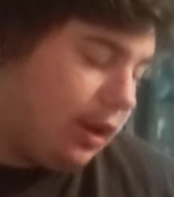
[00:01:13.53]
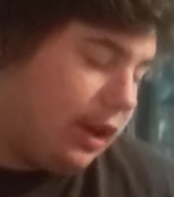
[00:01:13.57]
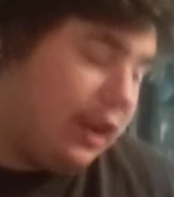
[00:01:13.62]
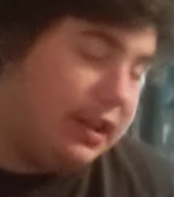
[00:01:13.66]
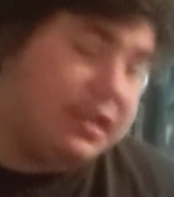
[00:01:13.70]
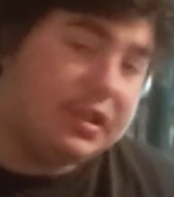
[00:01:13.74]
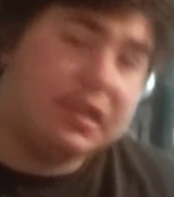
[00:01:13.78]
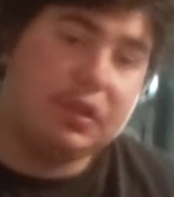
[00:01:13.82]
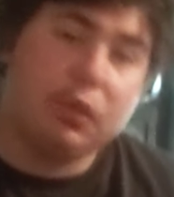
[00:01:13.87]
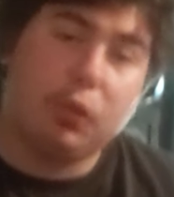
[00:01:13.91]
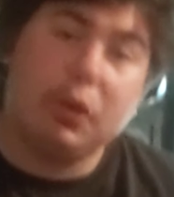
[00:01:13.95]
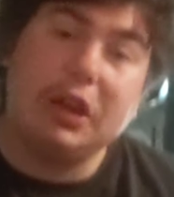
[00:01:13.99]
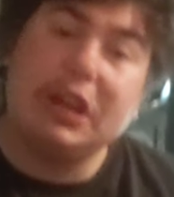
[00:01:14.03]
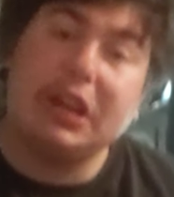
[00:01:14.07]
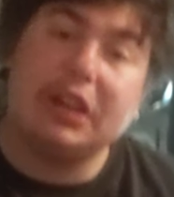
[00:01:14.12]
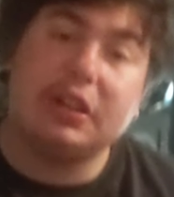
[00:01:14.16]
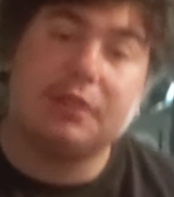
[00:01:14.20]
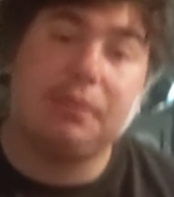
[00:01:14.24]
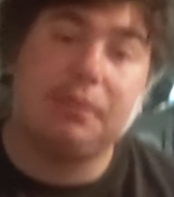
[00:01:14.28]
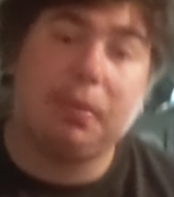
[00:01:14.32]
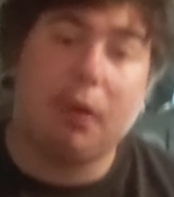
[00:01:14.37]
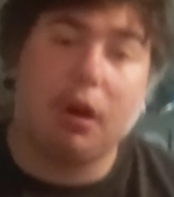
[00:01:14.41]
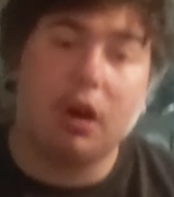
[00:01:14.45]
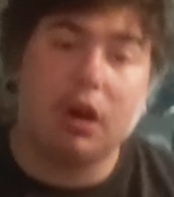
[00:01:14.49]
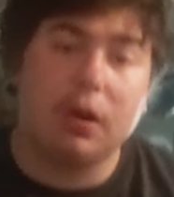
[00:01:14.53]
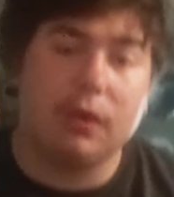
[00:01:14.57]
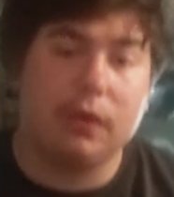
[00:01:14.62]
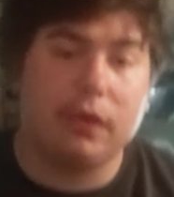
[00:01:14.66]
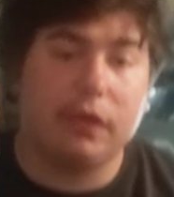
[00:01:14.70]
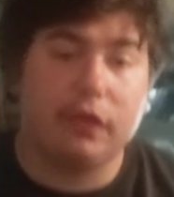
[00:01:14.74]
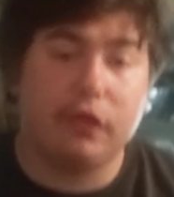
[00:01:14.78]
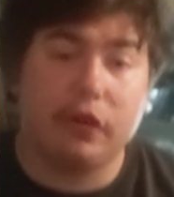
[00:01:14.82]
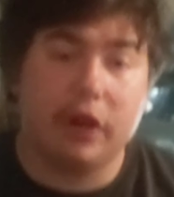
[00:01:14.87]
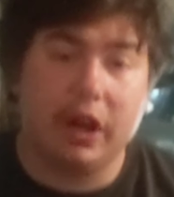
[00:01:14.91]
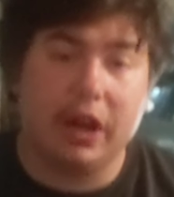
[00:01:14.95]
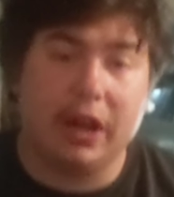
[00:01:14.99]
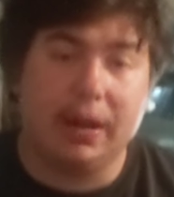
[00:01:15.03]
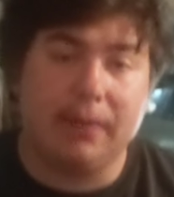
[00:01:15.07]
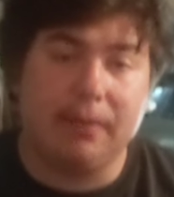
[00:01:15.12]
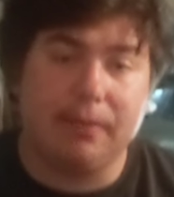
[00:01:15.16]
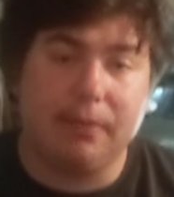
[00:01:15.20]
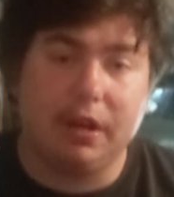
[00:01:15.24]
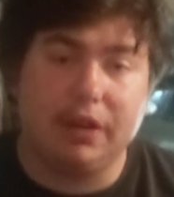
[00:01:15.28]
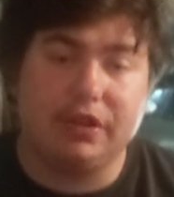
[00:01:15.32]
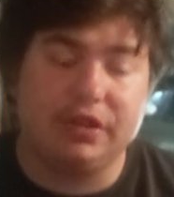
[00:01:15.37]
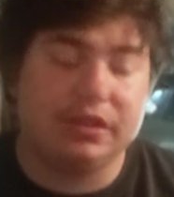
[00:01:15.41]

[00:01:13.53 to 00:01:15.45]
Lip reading: it's the weakest part of a frame.